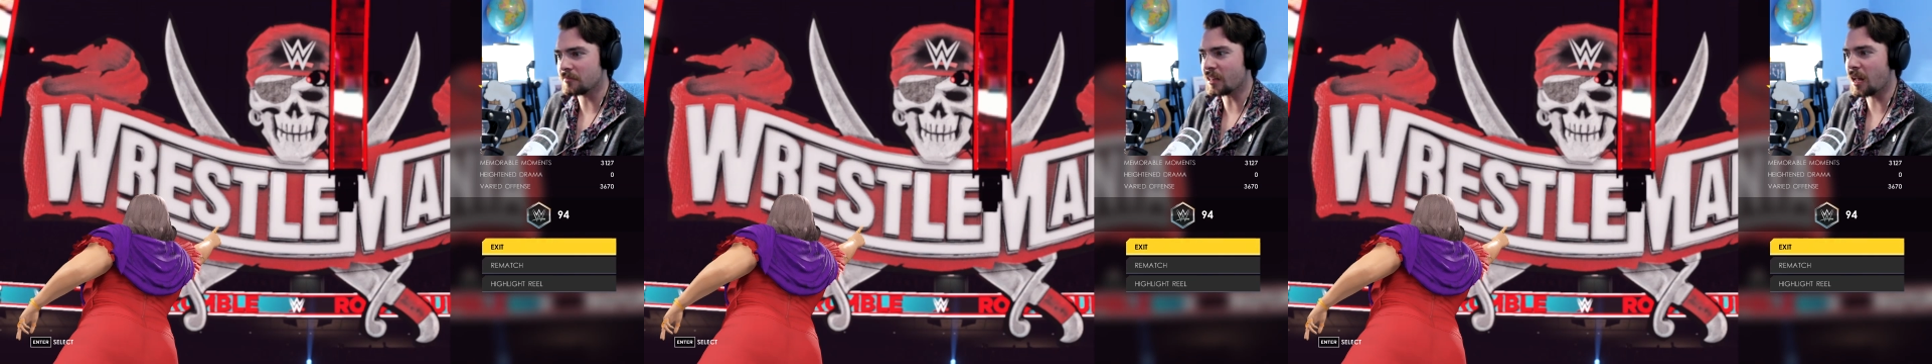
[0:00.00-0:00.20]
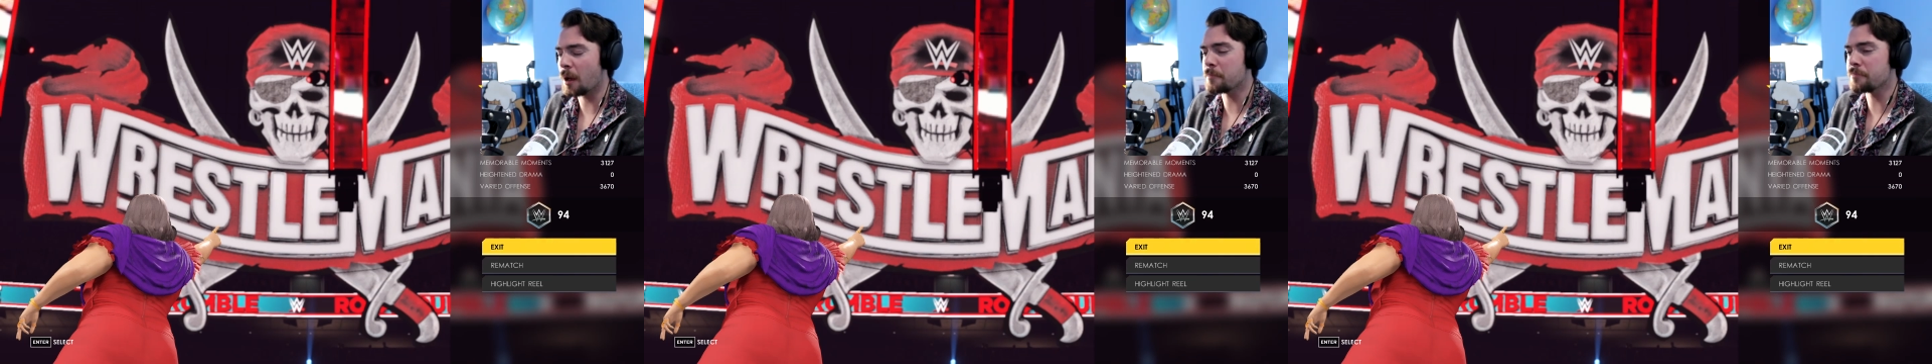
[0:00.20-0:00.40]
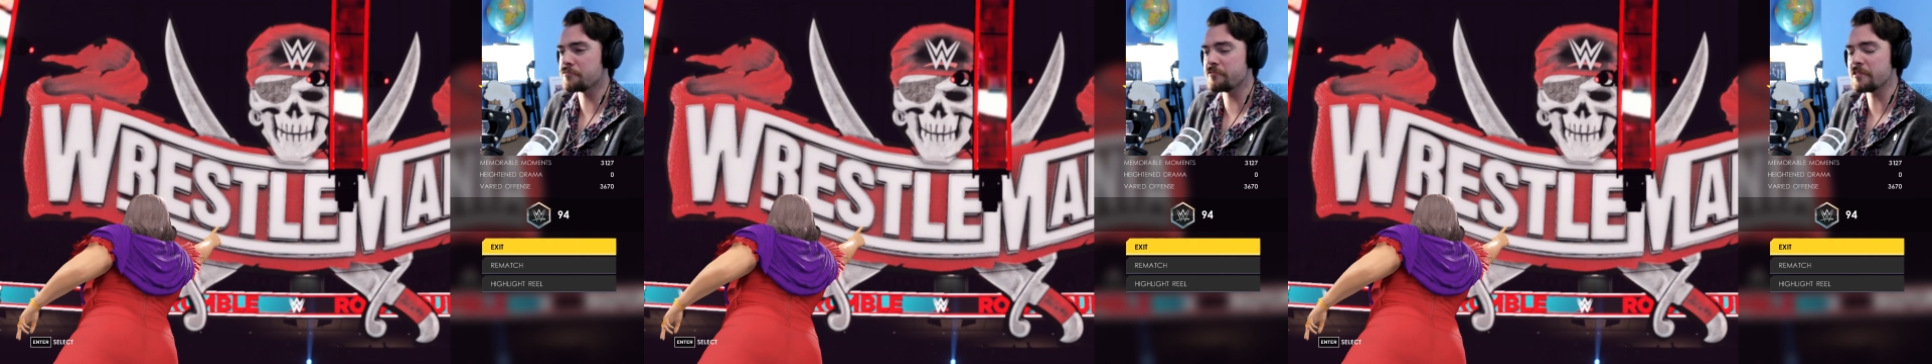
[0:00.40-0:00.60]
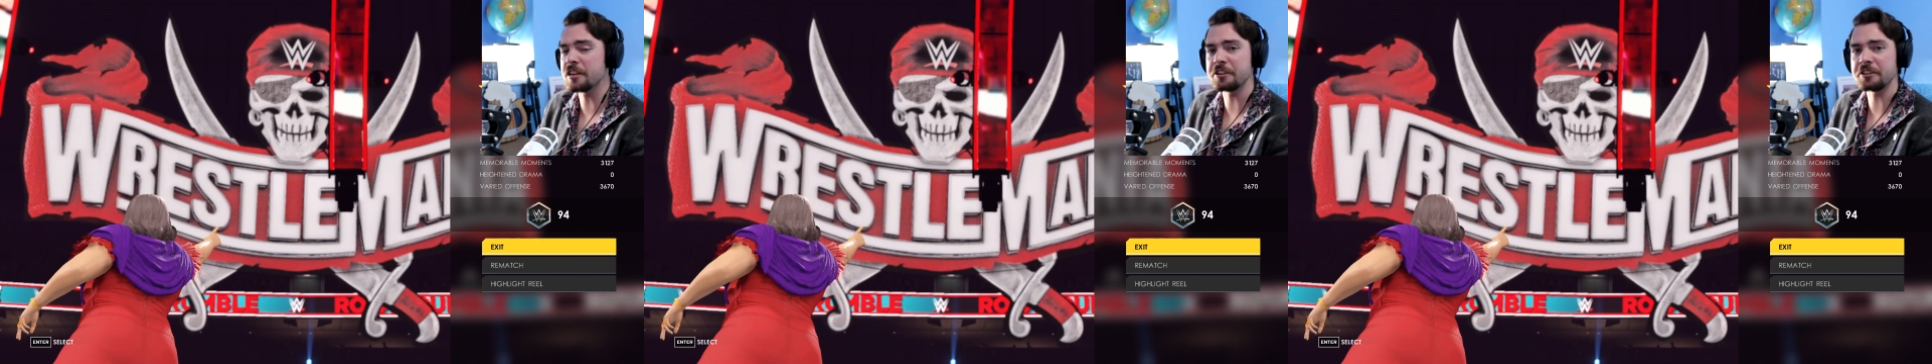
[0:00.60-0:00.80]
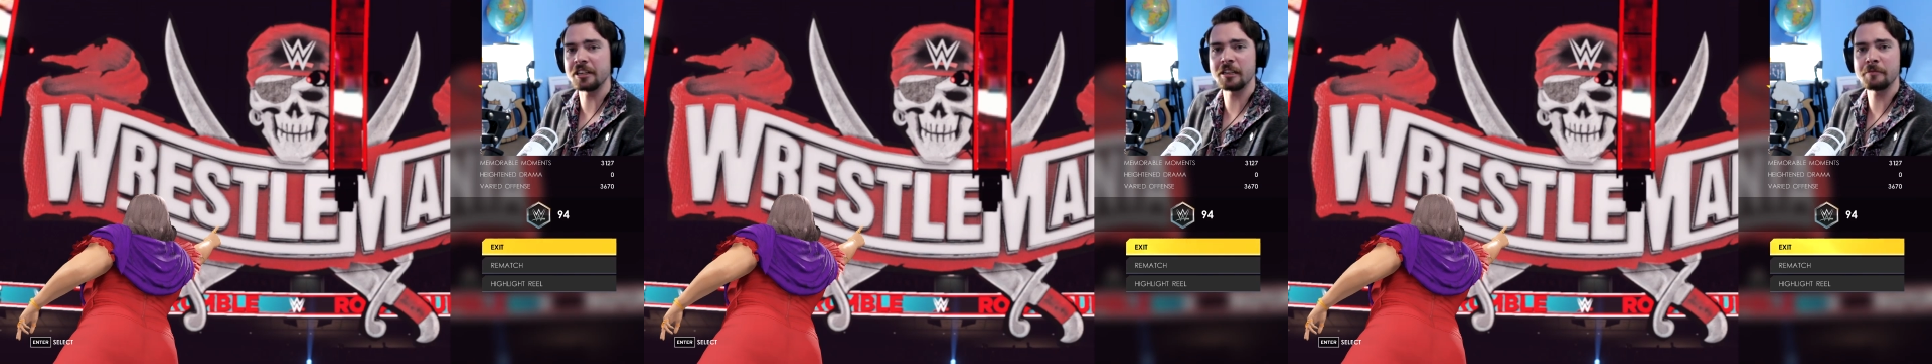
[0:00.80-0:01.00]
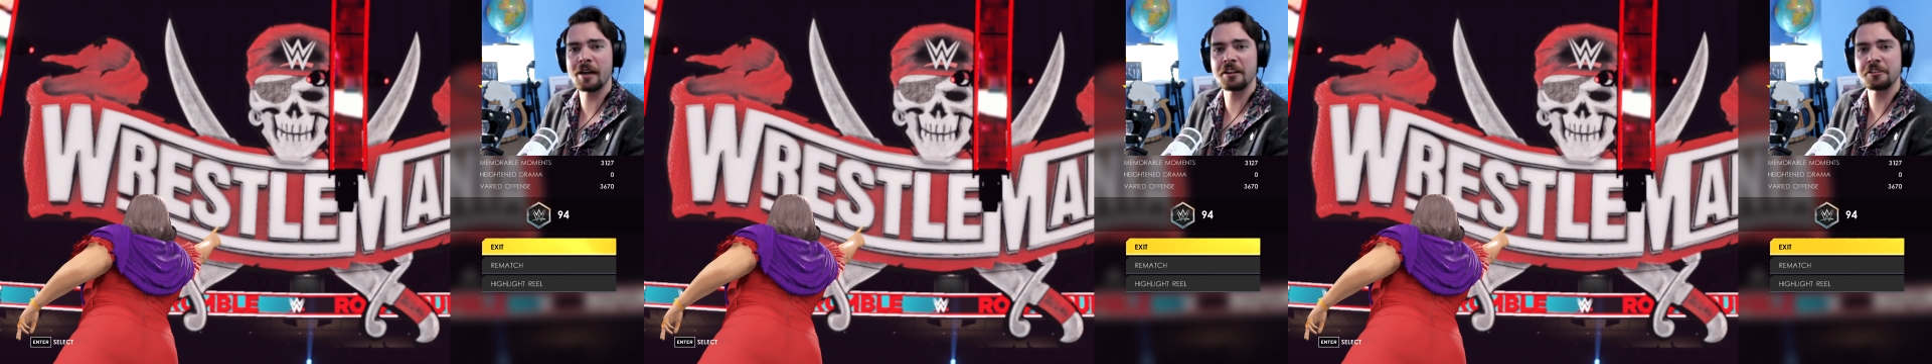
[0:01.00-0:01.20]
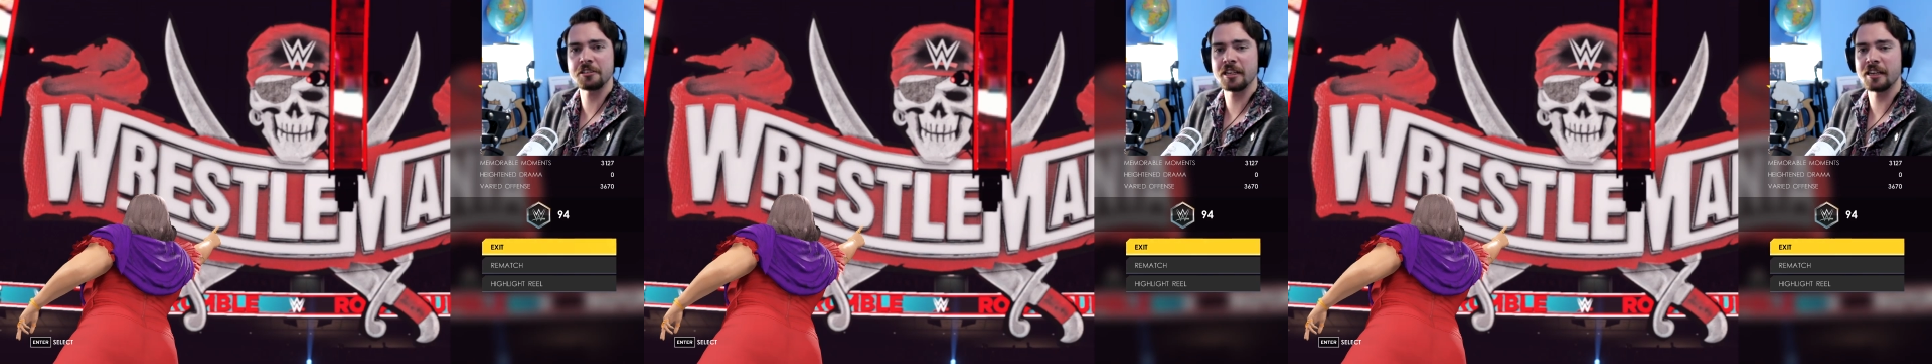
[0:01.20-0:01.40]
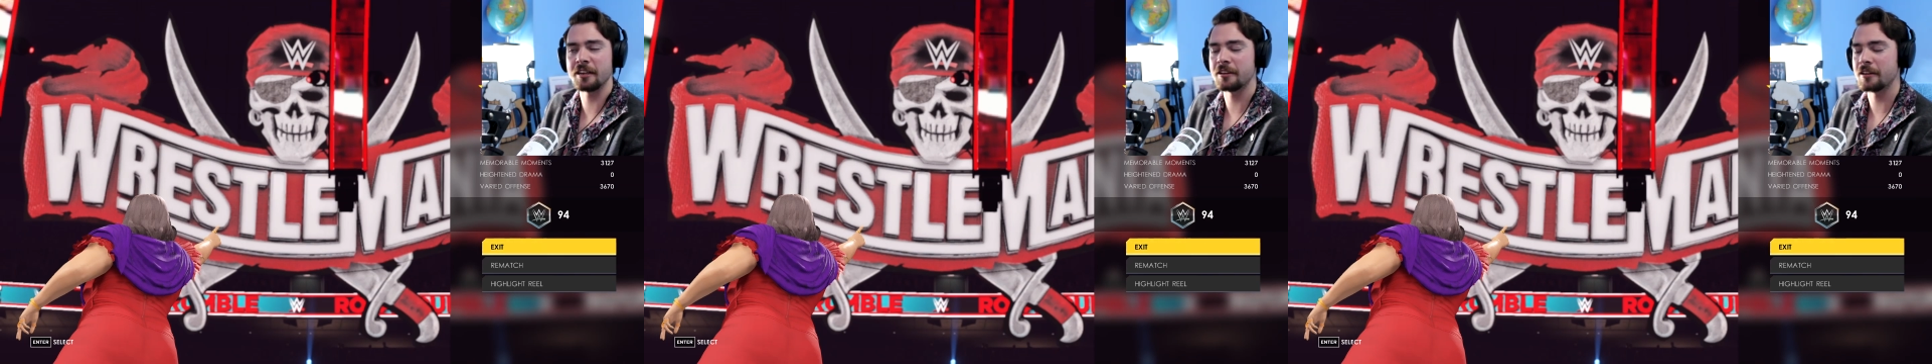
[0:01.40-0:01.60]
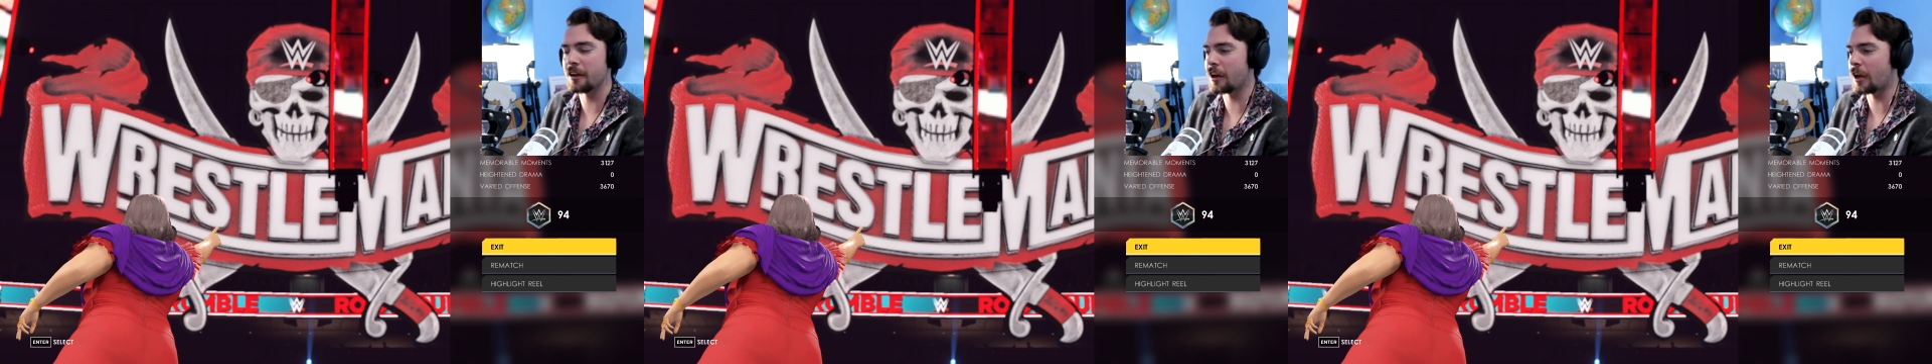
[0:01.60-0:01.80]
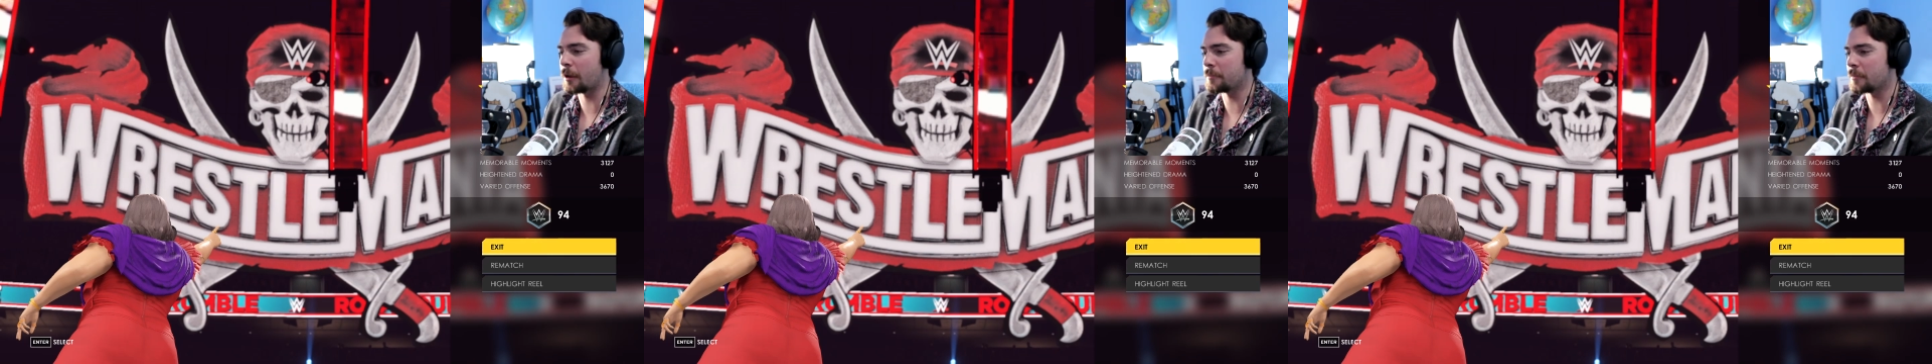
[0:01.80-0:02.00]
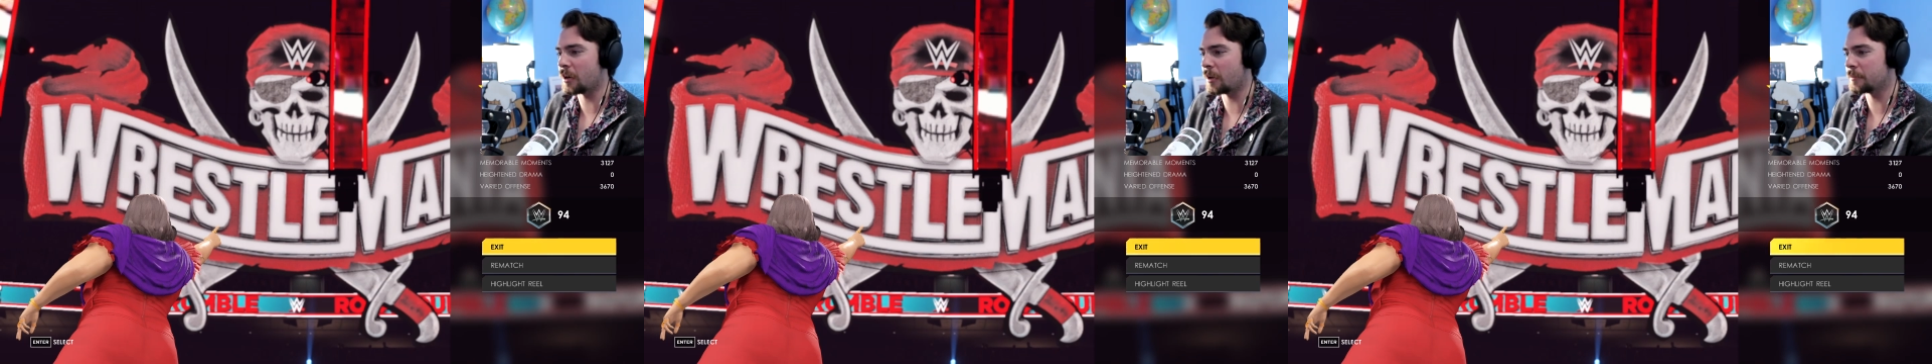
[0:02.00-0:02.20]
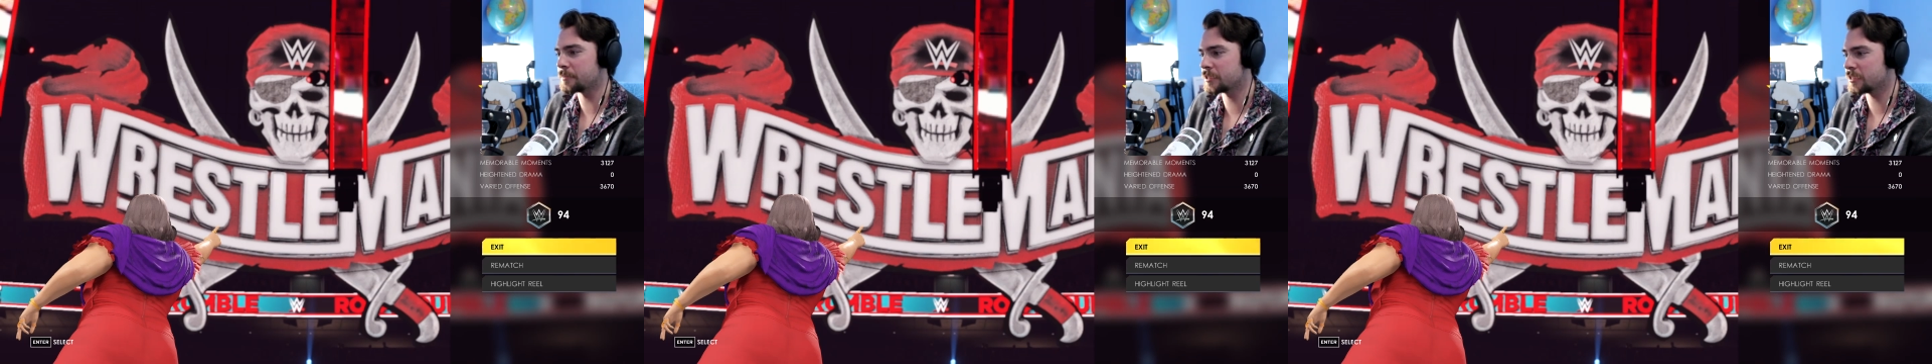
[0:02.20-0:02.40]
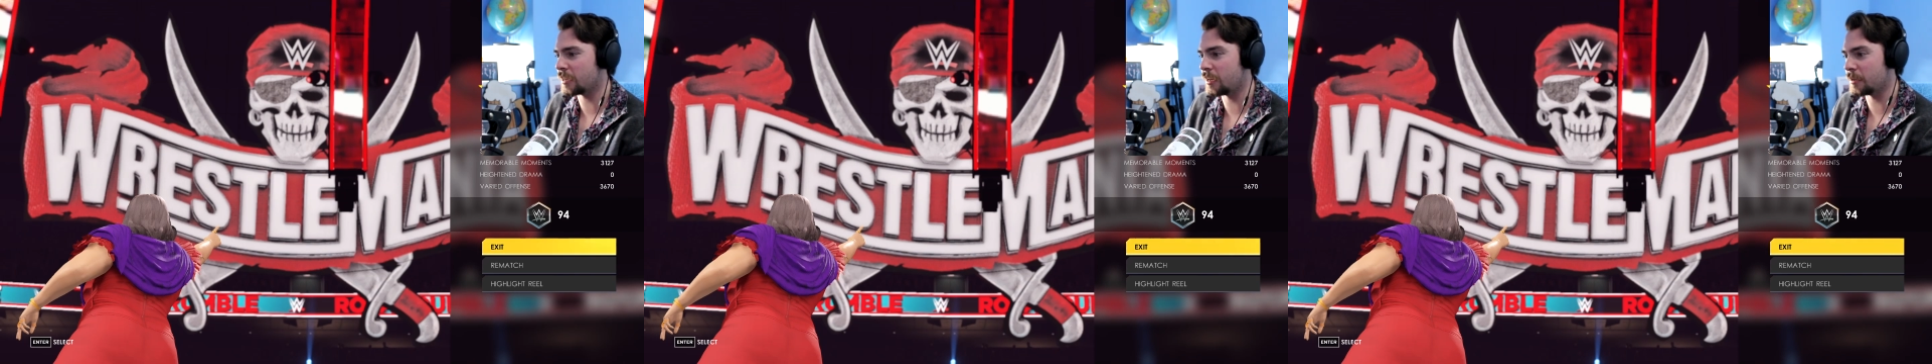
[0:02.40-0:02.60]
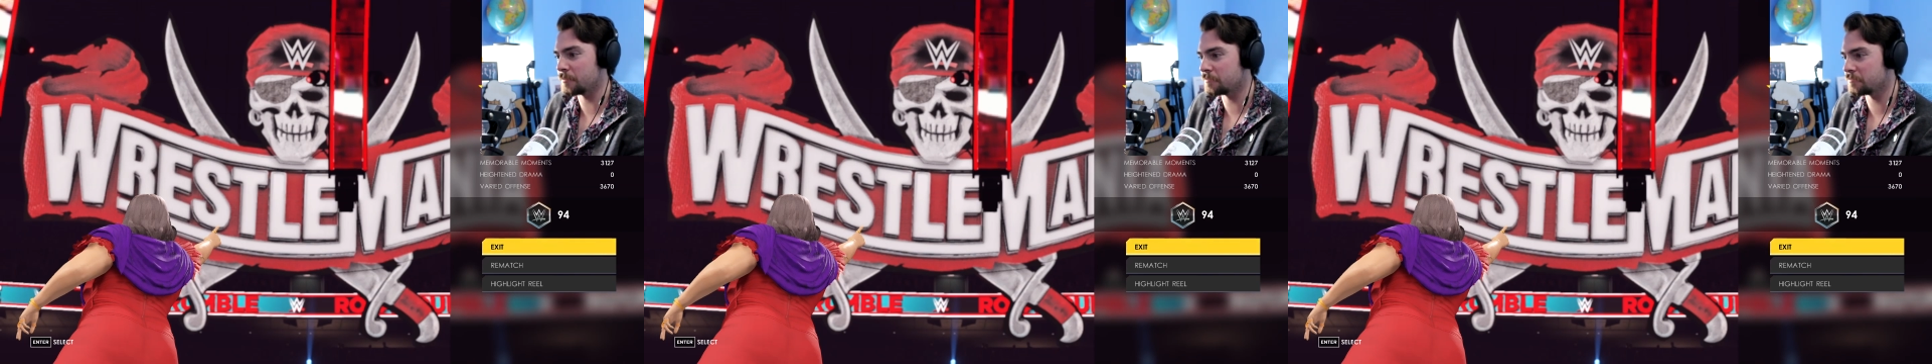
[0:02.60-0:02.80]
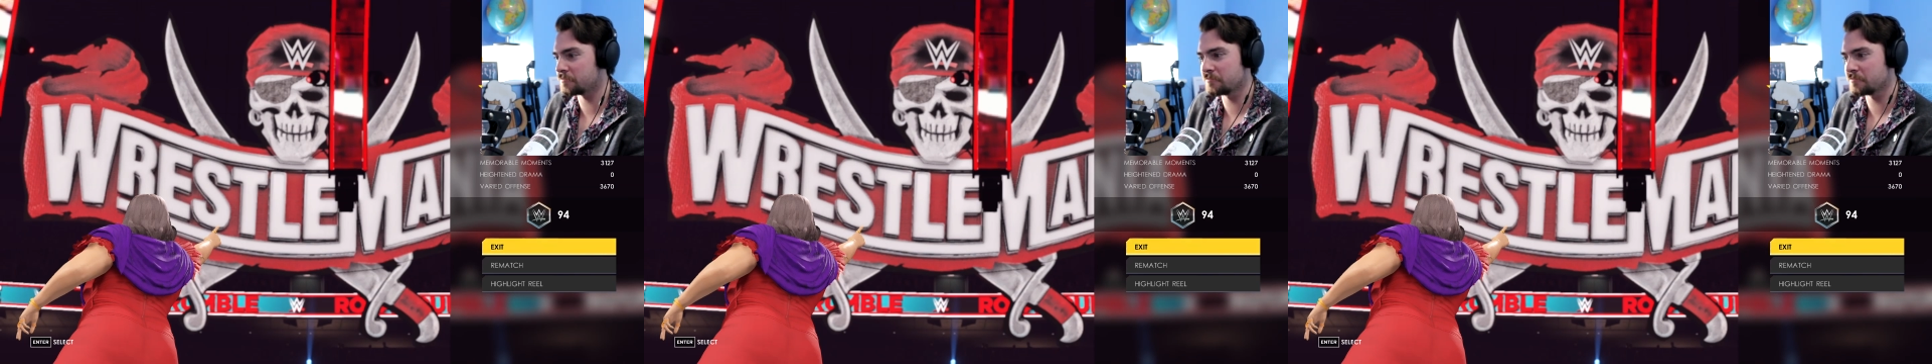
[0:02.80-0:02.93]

A brilliant little match there. I'm